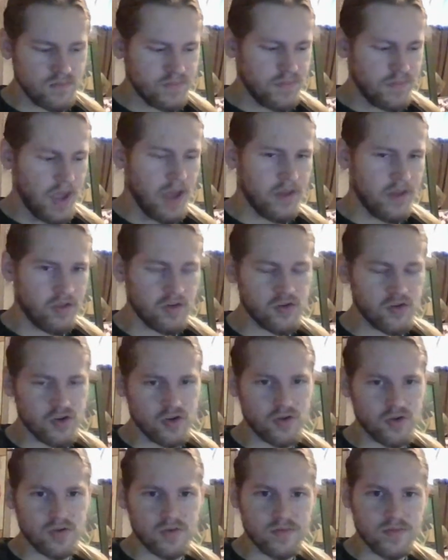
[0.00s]

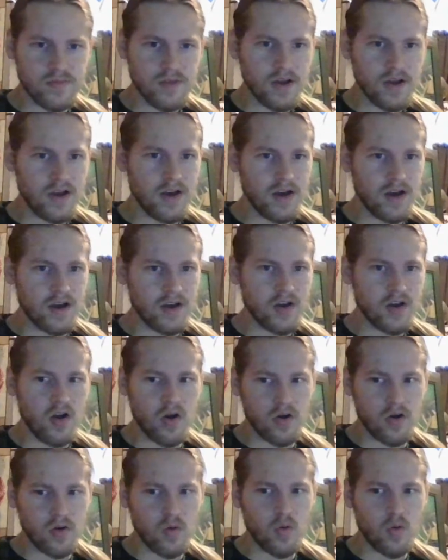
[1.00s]
passenger
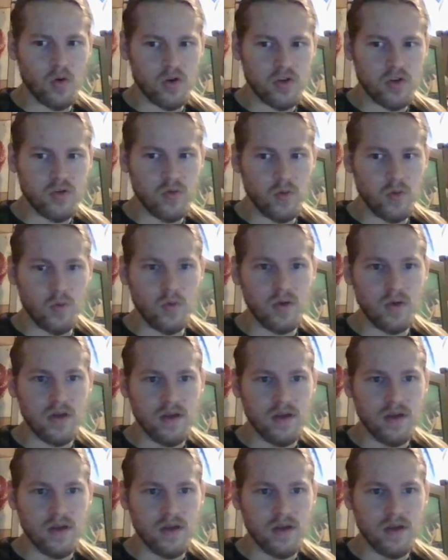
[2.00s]
cart or two,